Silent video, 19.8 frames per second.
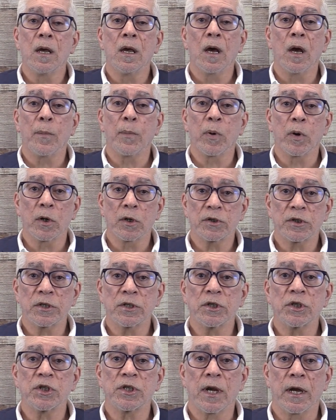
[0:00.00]
a
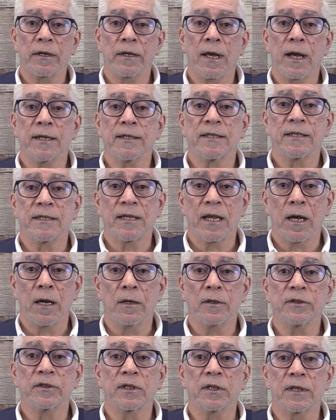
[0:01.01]
person shall not
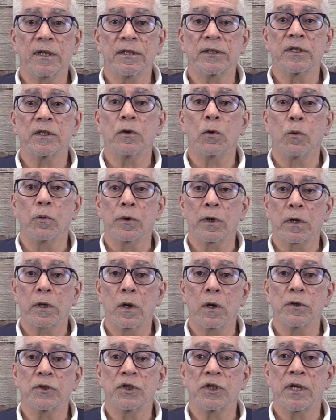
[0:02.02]
sell, solicit, or
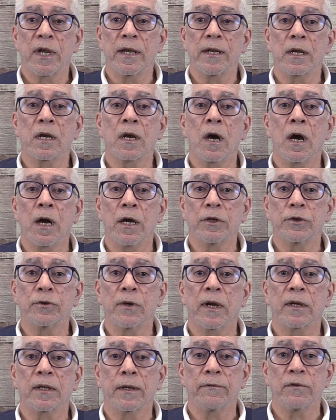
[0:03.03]
negotiate a
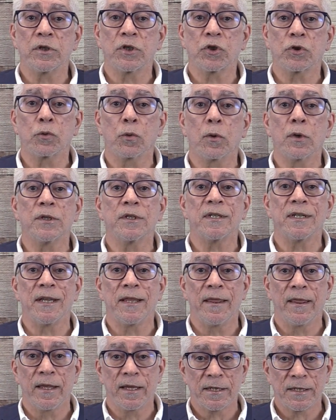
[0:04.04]
contract of insurance
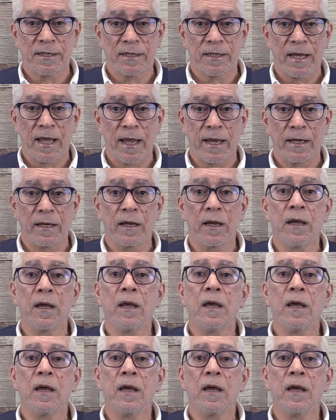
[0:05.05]
in this state